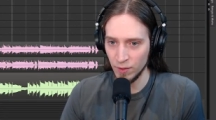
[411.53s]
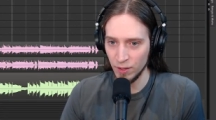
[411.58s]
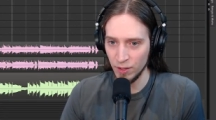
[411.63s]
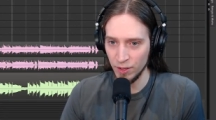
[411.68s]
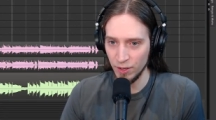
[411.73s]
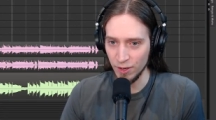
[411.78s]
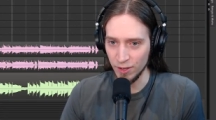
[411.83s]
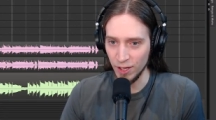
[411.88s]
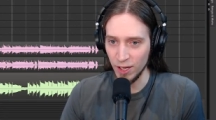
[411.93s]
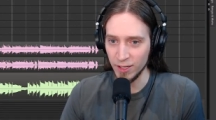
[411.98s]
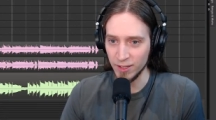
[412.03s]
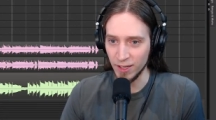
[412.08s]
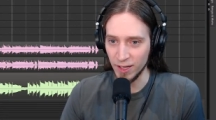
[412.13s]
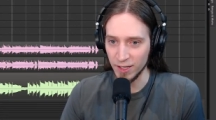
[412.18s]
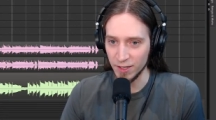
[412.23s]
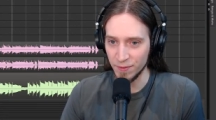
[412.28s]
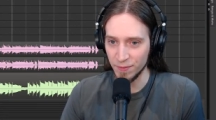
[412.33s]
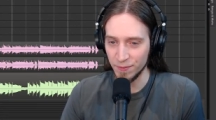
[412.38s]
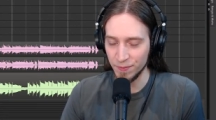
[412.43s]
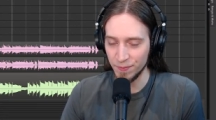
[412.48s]
Yeah, I like
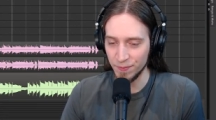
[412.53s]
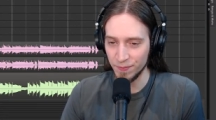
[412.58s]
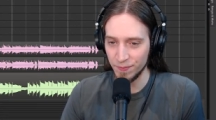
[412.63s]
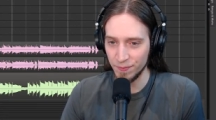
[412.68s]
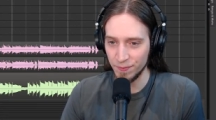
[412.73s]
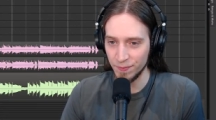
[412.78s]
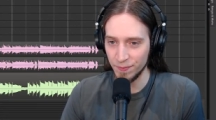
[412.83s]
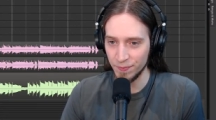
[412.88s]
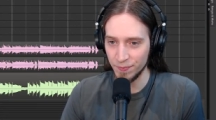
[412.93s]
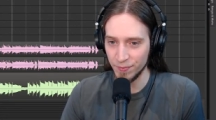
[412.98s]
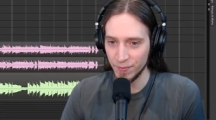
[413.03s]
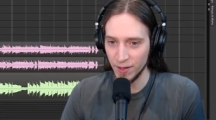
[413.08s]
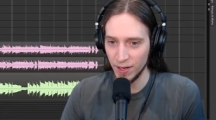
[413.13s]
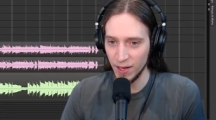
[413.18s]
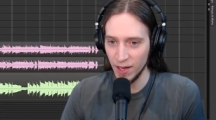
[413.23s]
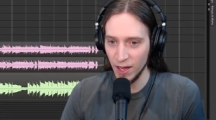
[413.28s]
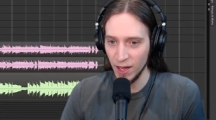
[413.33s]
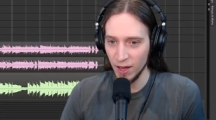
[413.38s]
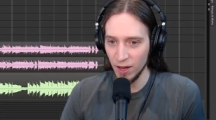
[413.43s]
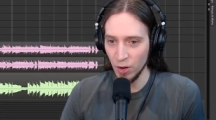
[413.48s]
that.
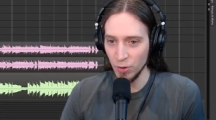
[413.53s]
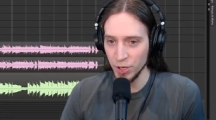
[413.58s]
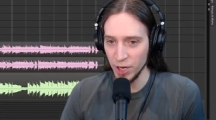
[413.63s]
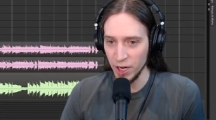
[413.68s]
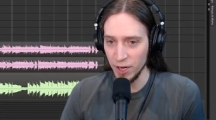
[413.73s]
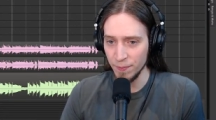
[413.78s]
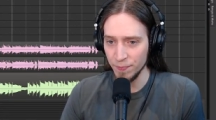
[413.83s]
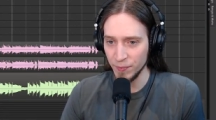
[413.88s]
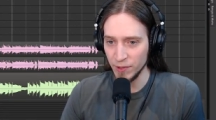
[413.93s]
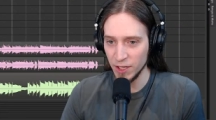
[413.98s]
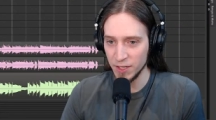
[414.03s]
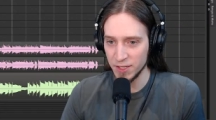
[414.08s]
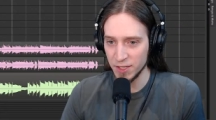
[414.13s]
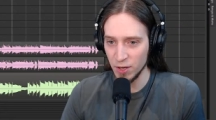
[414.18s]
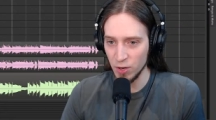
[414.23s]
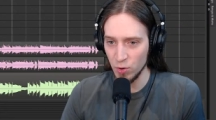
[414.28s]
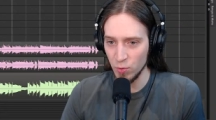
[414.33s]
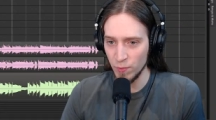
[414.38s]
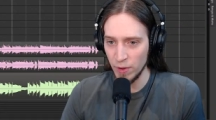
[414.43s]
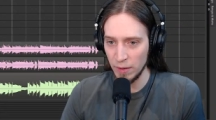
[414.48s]
Okay, let's
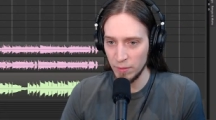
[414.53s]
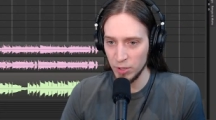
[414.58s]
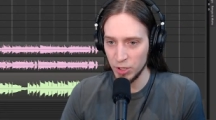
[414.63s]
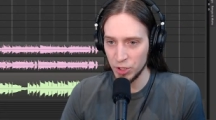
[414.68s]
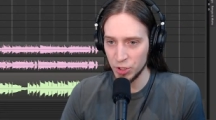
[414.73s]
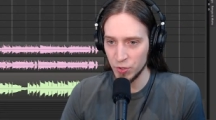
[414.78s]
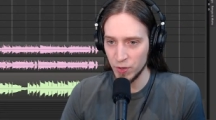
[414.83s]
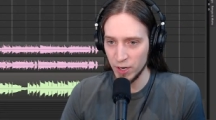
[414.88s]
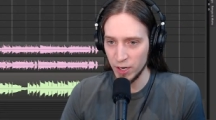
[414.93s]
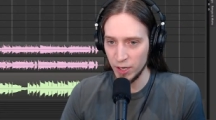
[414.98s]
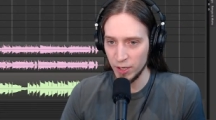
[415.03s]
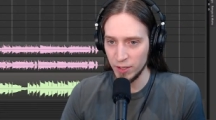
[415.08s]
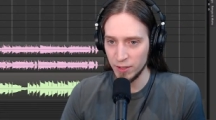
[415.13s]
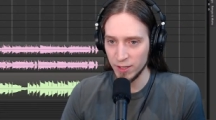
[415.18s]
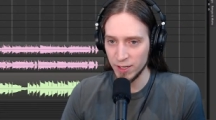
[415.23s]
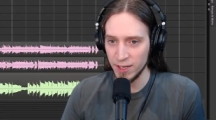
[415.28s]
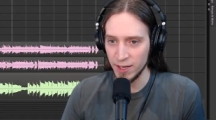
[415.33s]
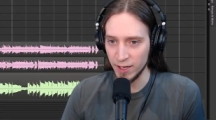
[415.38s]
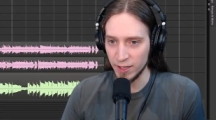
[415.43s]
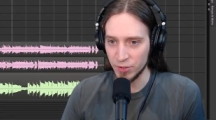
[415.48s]
go maybe try the
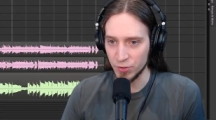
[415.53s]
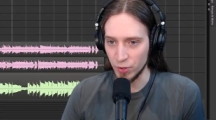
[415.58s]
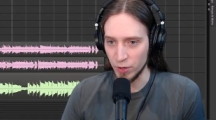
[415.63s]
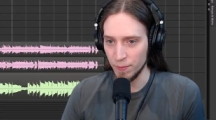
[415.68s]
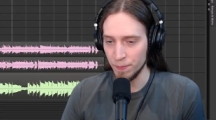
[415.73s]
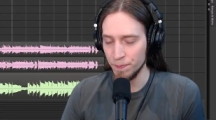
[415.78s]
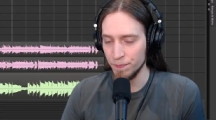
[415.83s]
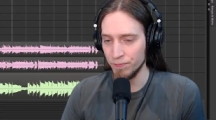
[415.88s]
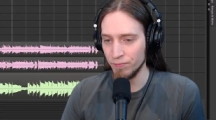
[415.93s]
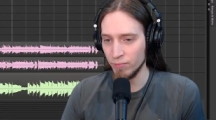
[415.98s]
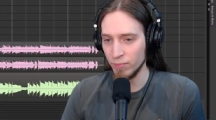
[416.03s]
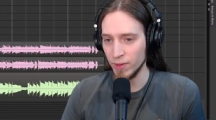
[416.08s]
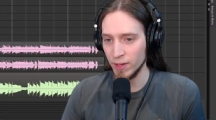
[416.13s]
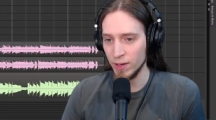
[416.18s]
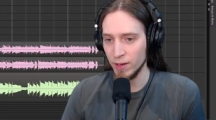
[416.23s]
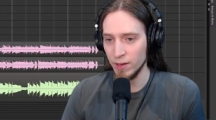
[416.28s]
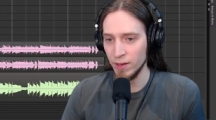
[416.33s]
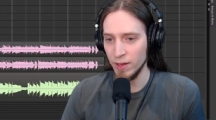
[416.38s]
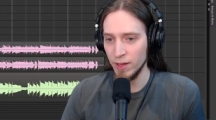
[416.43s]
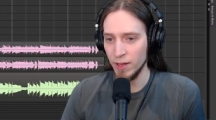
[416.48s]
kick drum.
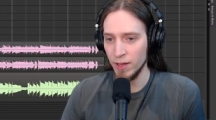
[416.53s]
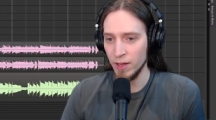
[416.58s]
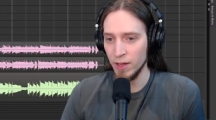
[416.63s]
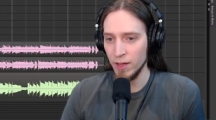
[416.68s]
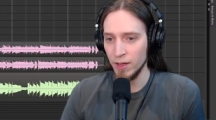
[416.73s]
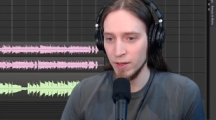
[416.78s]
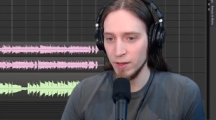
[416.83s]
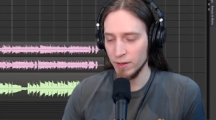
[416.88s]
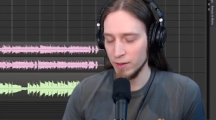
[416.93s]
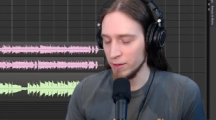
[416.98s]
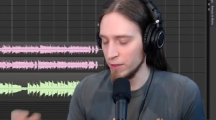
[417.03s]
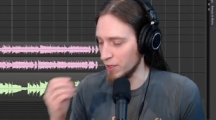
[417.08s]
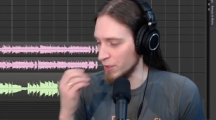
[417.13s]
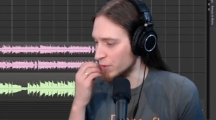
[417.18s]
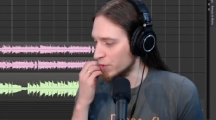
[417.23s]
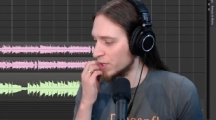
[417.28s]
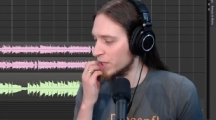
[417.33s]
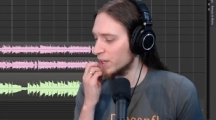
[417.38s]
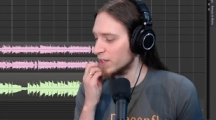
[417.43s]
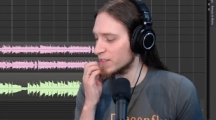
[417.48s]
You know,
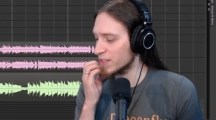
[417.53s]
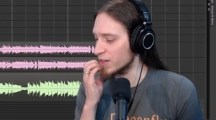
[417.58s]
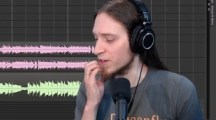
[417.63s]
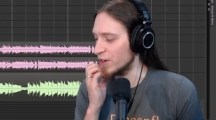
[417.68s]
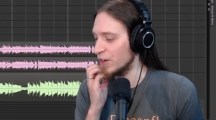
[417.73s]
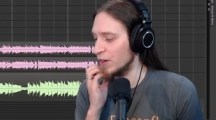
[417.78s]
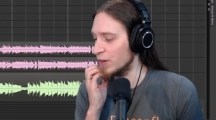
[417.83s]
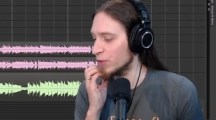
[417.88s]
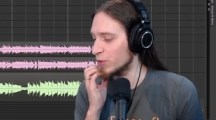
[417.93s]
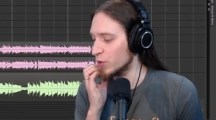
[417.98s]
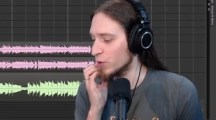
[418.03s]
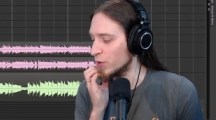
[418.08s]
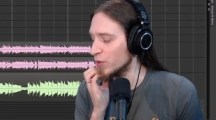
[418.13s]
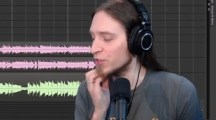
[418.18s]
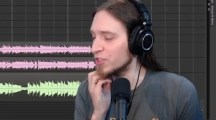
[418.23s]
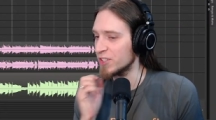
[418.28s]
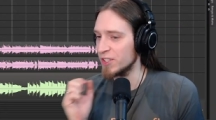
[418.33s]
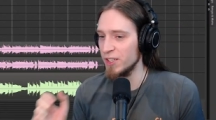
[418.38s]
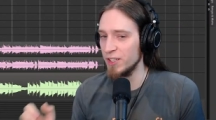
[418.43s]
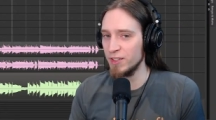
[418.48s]
kicks are
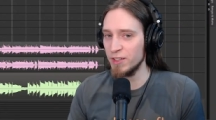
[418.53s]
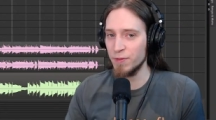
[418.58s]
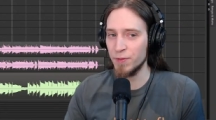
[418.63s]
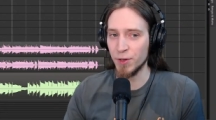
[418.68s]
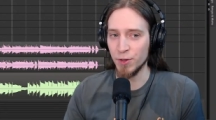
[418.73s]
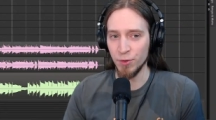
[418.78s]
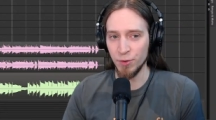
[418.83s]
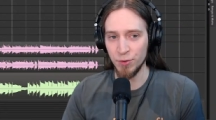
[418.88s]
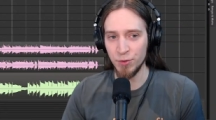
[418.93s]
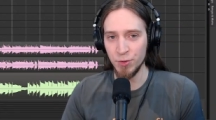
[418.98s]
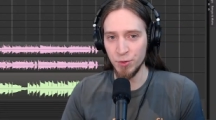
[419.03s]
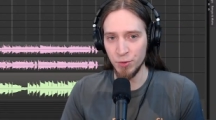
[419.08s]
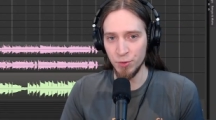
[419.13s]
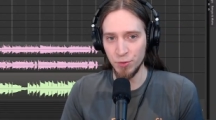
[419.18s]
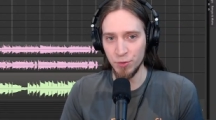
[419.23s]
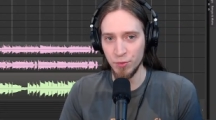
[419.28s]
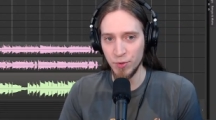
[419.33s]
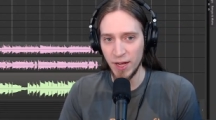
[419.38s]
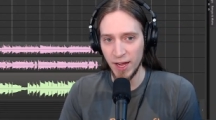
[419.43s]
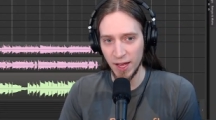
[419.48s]
notoriously difficult
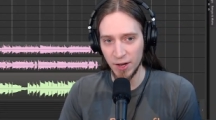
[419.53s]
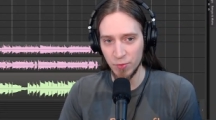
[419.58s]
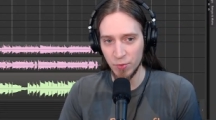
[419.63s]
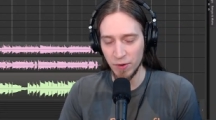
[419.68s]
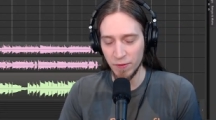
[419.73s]
to add